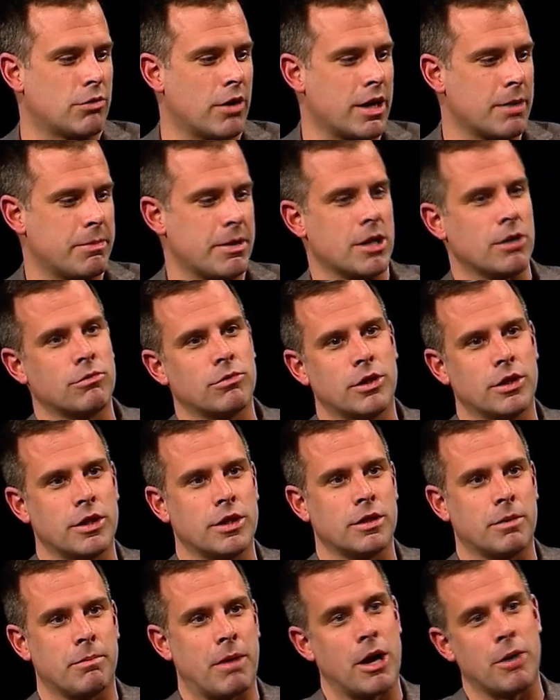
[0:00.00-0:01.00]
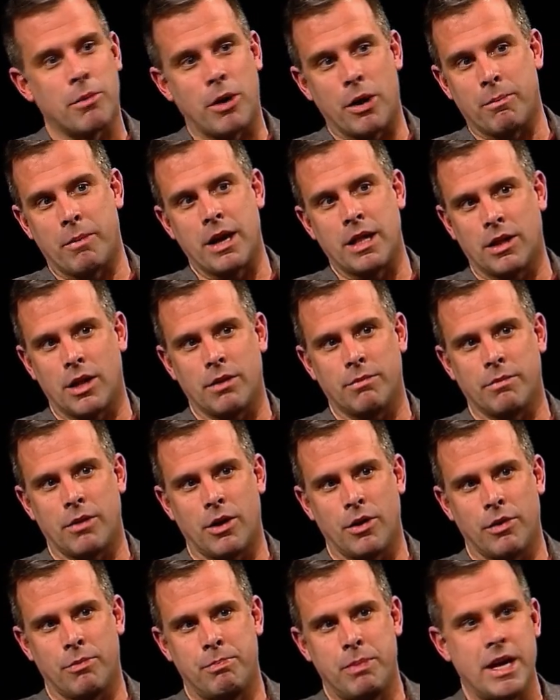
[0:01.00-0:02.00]
running being really my, my, my
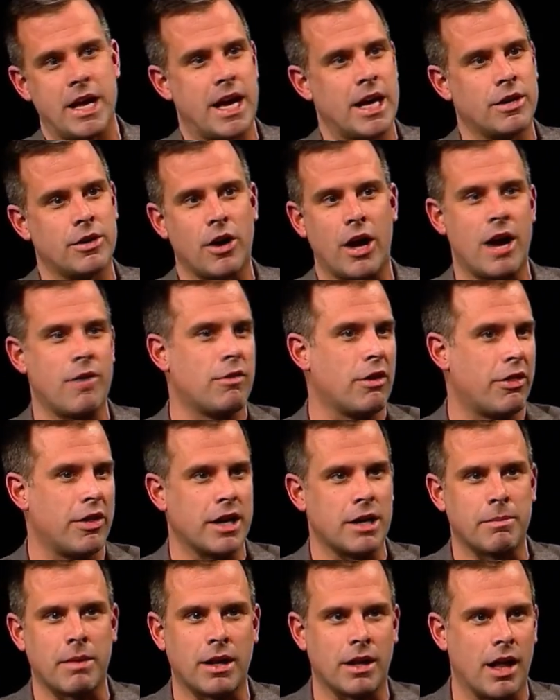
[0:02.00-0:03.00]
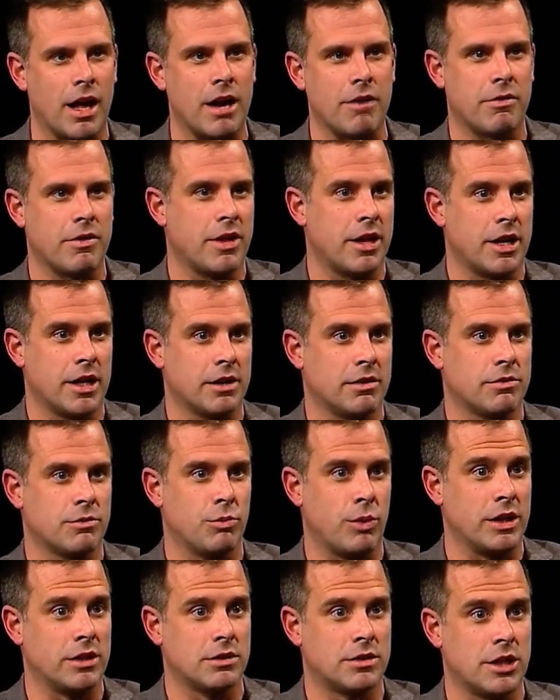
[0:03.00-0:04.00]
everything in my life and then it
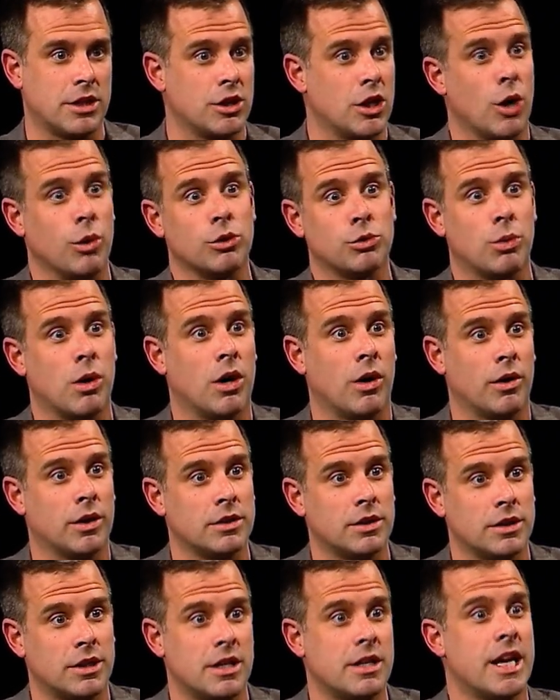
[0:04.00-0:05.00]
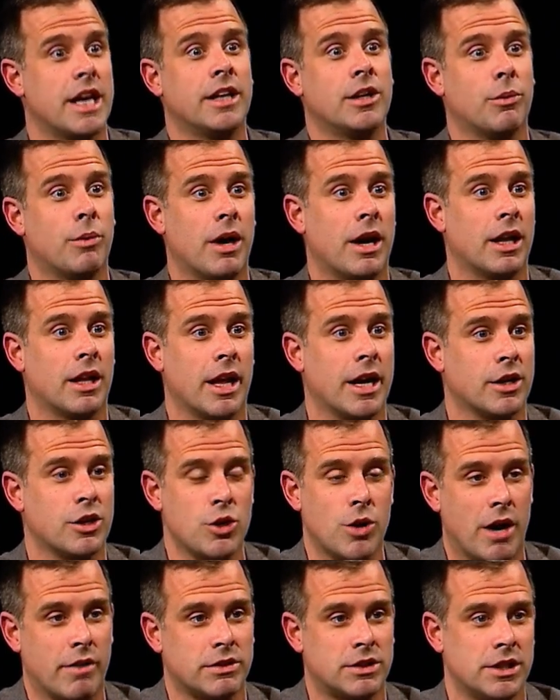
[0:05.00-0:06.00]
went didn't go as well it didn't end the way like
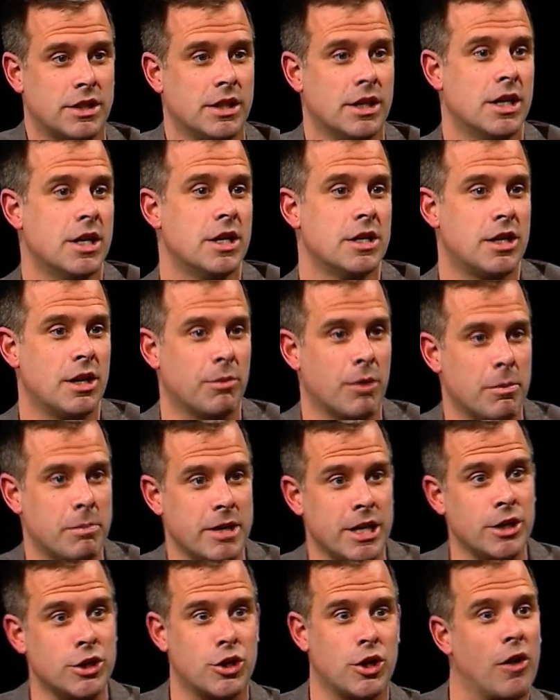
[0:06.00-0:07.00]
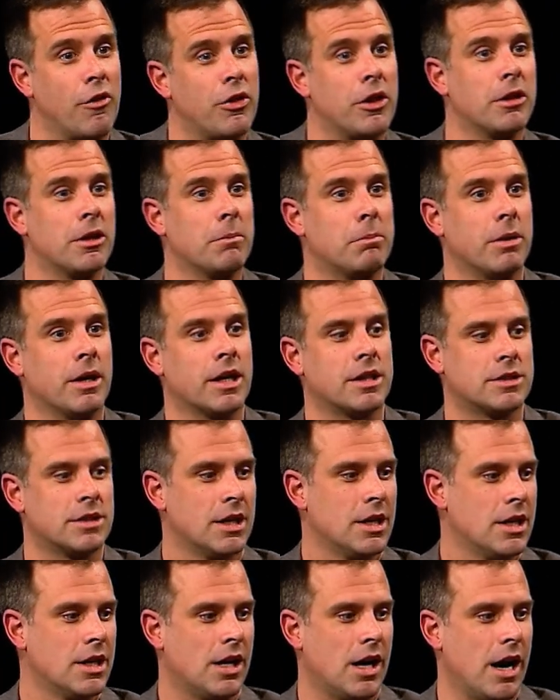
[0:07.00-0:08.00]
you obviously didn't right. want to be injured at the olympics
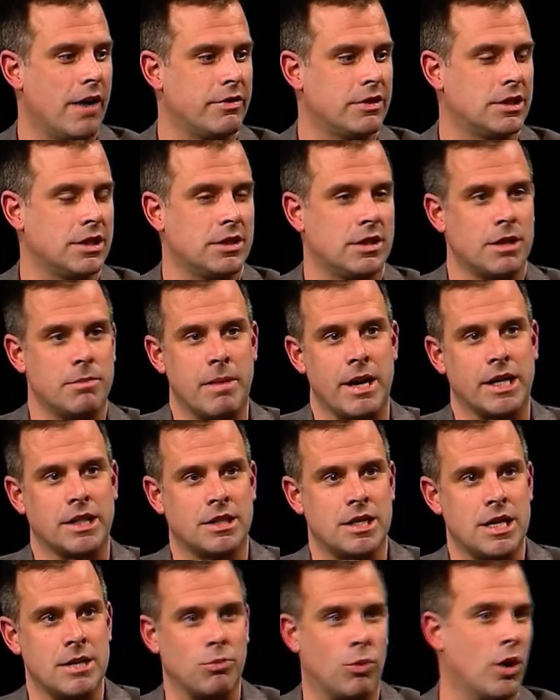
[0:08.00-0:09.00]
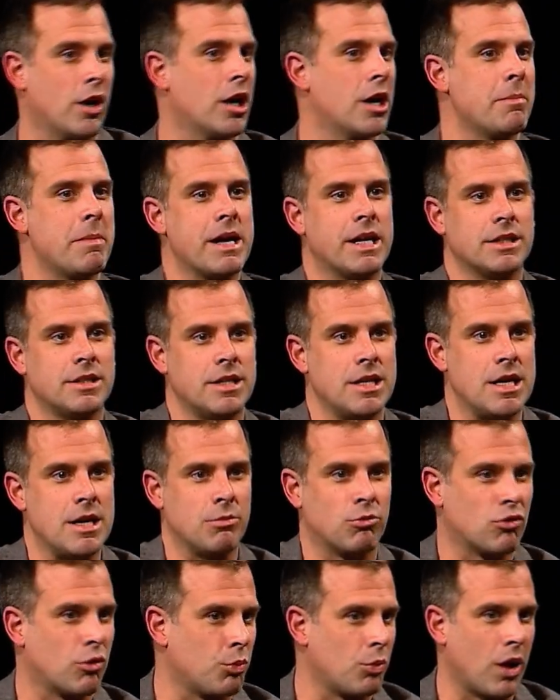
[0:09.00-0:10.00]
obviously didn't make a team wanted to make a
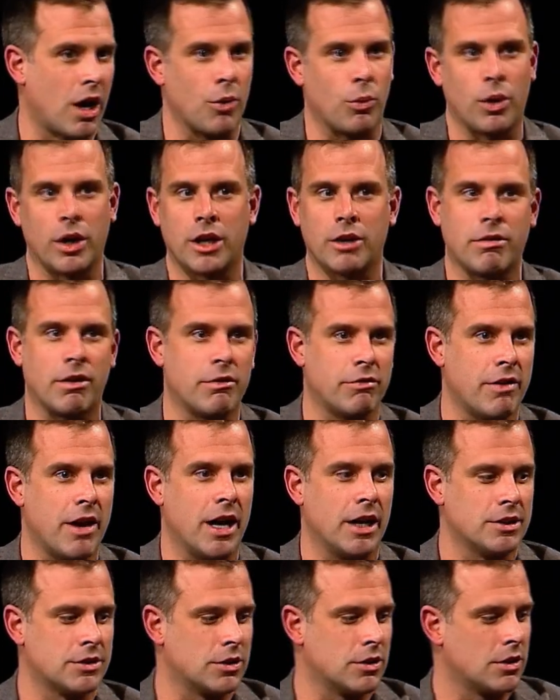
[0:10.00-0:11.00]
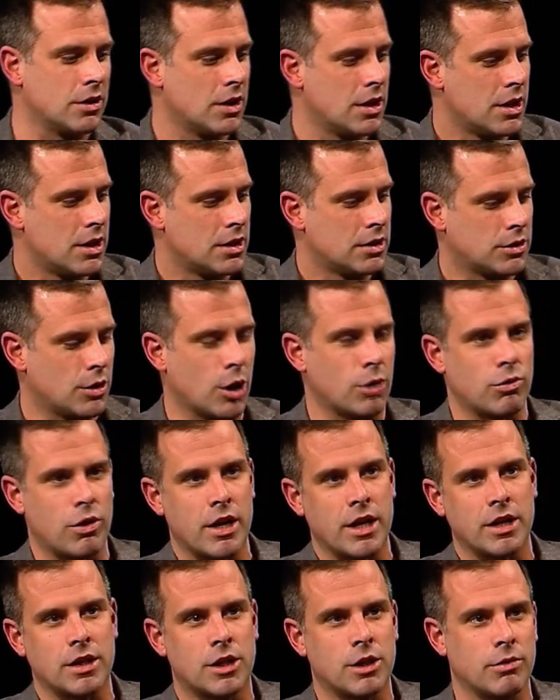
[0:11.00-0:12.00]
team i wanted to run faster so our
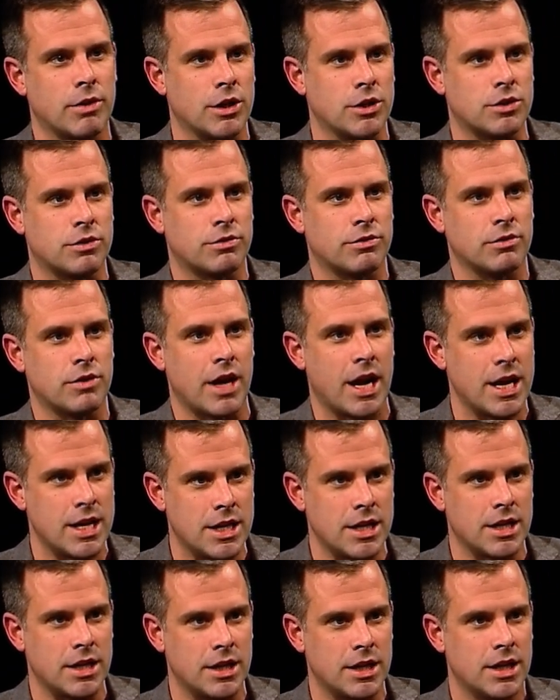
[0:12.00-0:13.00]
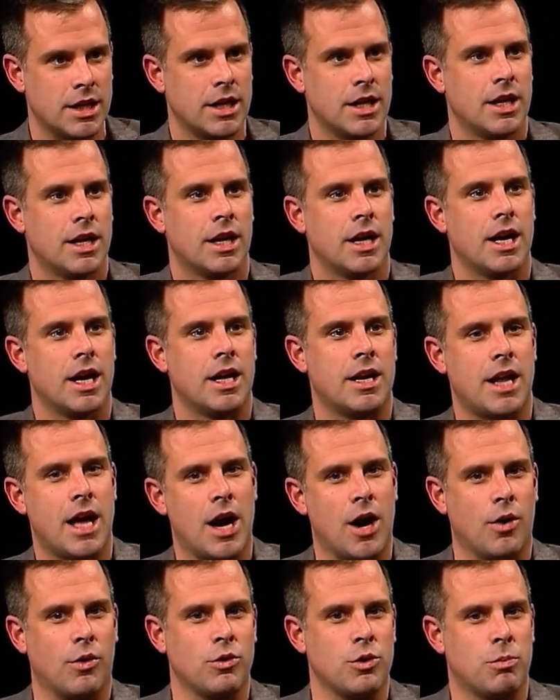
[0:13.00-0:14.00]
running careers ended right. and
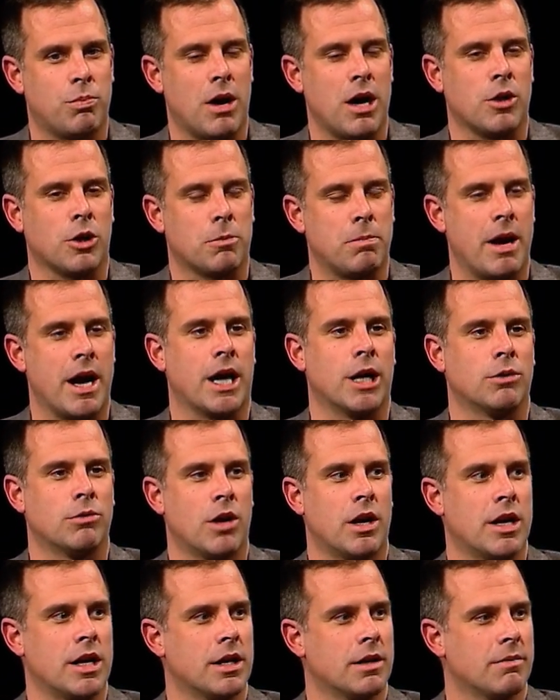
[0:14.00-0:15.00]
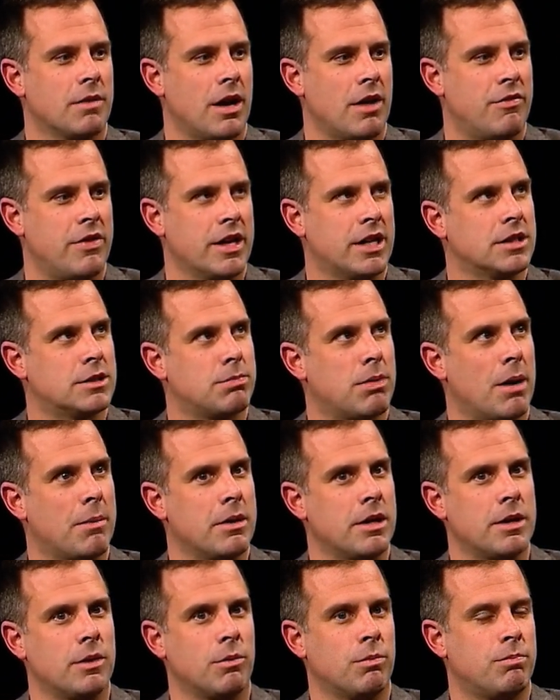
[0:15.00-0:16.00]
now you probably look back at running i think it's
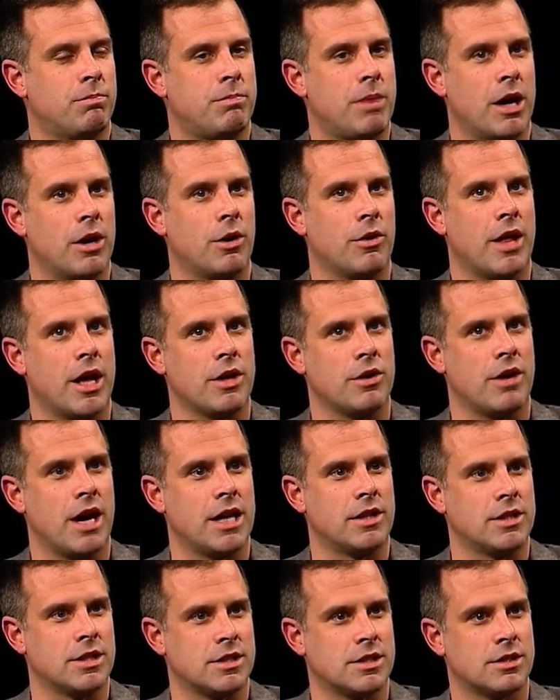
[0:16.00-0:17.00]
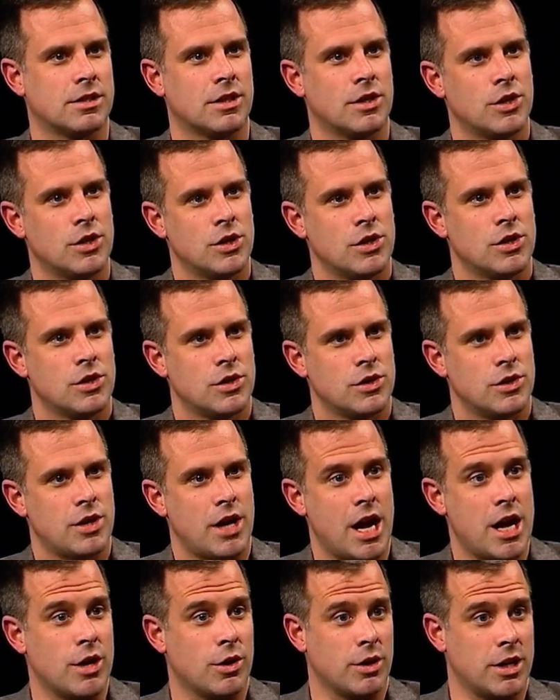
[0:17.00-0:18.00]
probably better that you had this
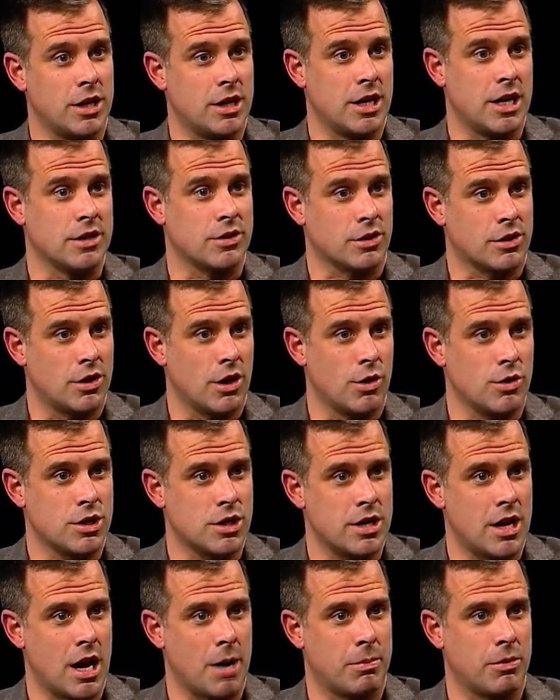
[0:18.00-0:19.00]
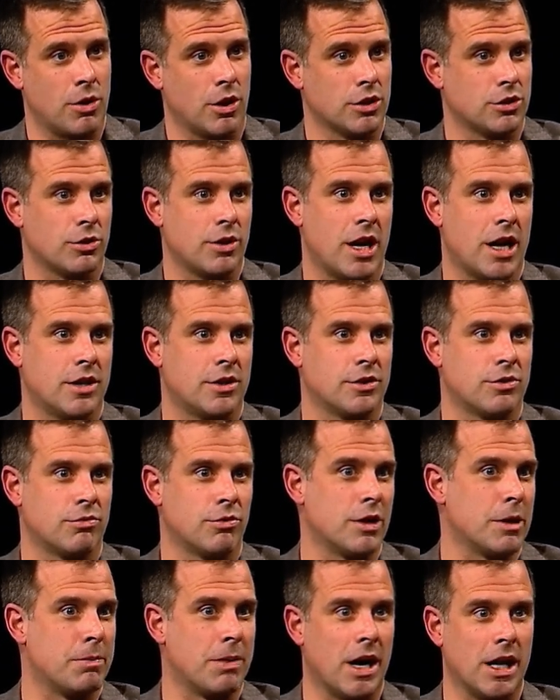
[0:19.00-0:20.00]
a you're in it as a coach now but also you had this
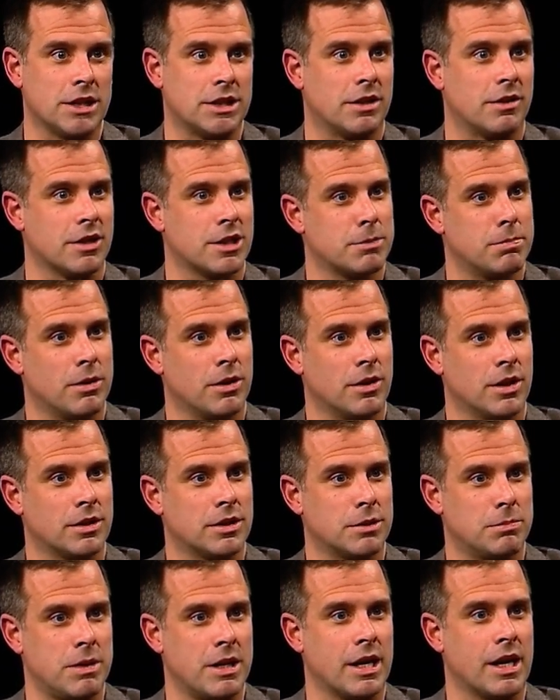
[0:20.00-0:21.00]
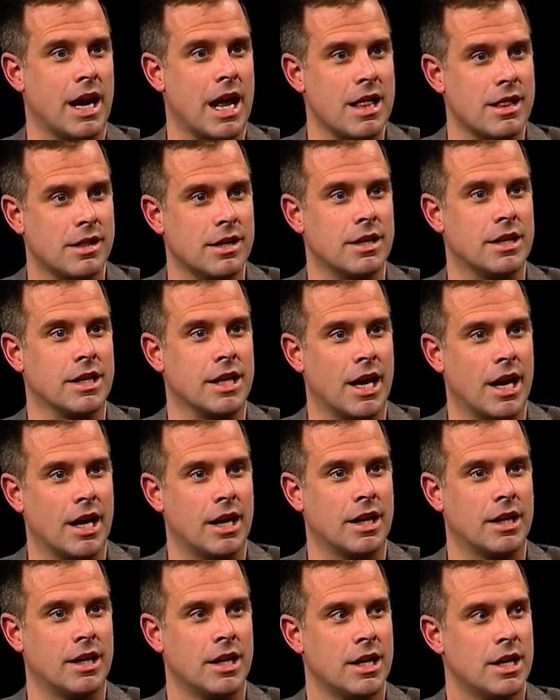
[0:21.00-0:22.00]
really positive experience as being an athlete again
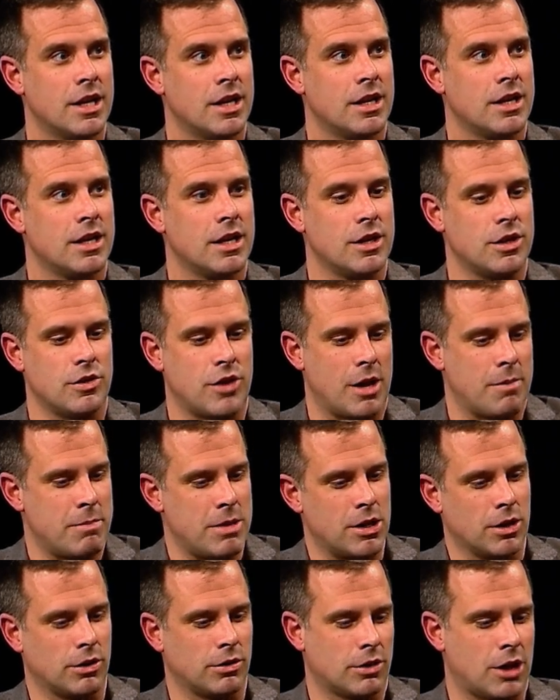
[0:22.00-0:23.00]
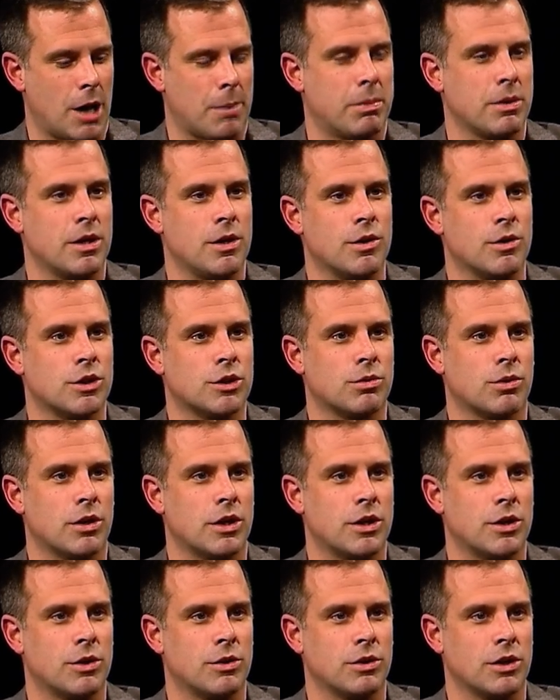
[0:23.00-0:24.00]
and yeah. that middle couple years where
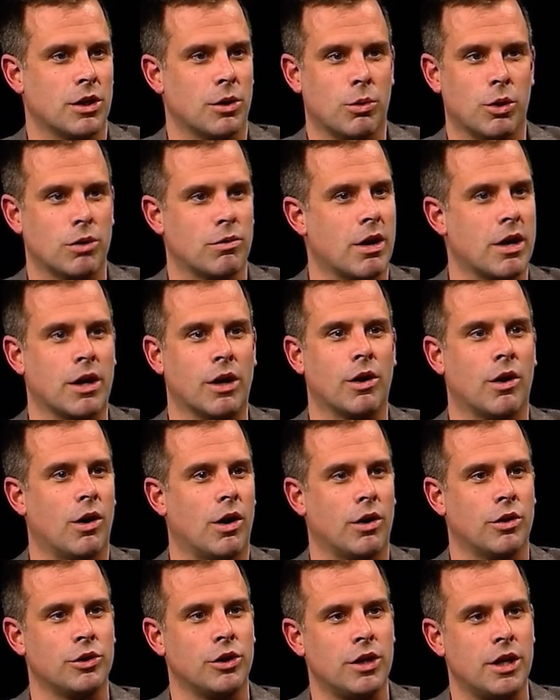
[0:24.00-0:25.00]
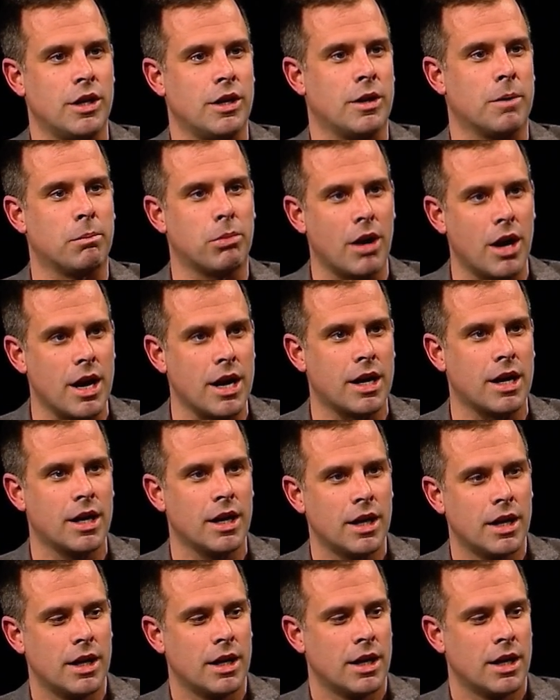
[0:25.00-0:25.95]
you're you know, weren't running at all and you needed a break